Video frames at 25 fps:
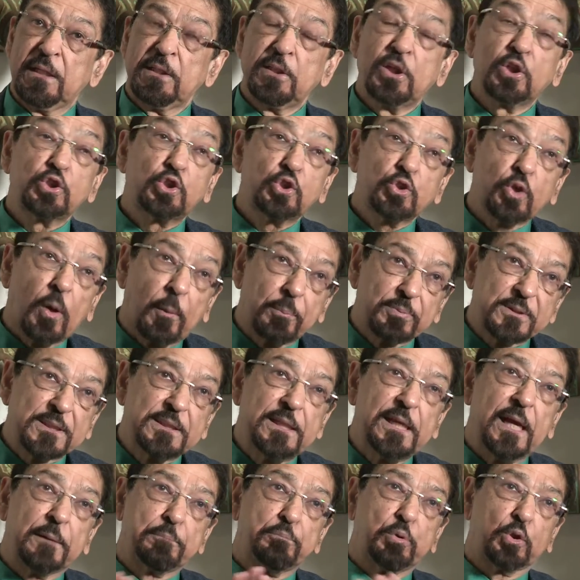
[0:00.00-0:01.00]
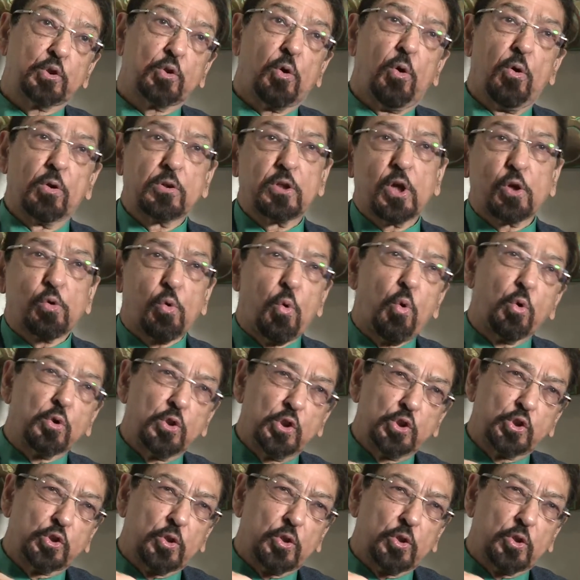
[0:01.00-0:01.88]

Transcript: the shops they put, all the corner